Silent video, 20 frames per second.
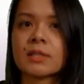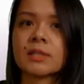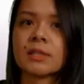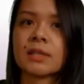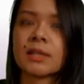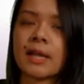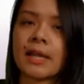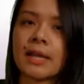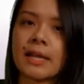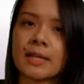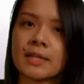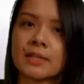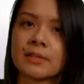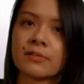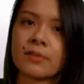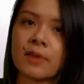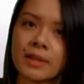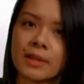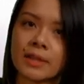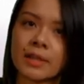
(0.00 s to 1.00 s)
then they need to
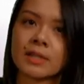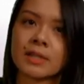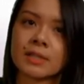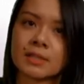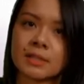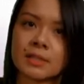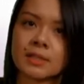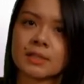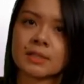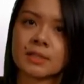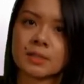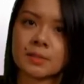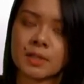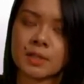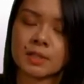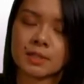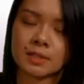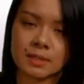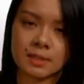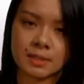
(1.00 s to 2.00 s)
find that addiction
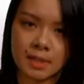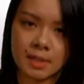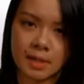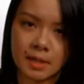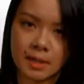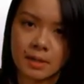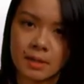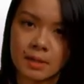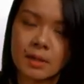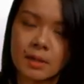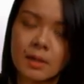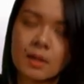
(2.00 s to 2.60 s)
specialist care.